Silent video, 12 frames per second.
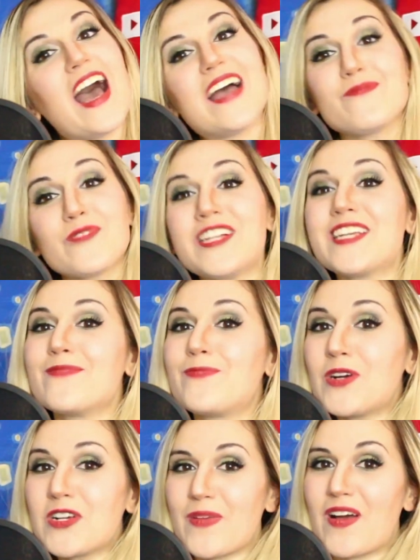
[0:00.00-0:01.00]
I'm reading a
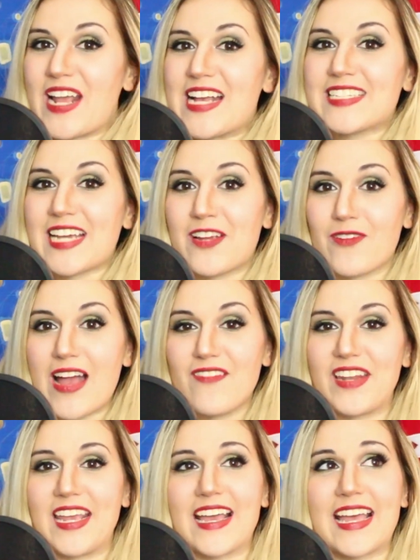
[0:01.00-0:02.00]
book about
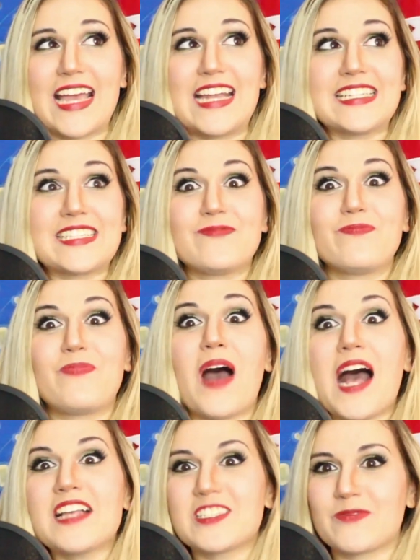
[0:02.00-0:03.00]
anti-gravity, and it's
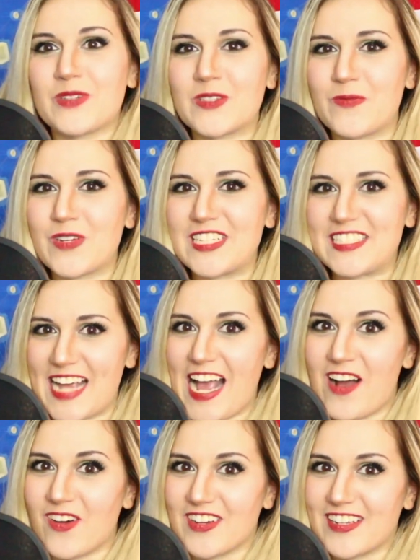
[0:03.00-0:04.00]
impossible to put it
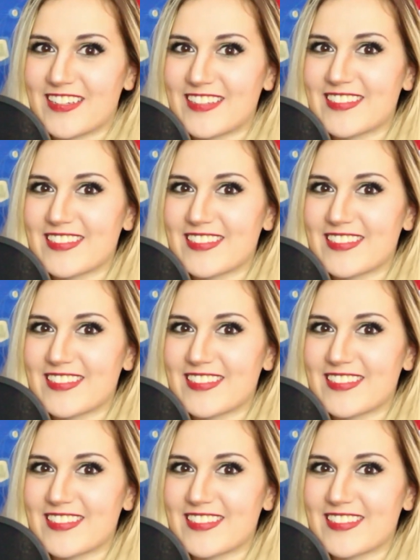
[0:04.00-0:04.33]
down.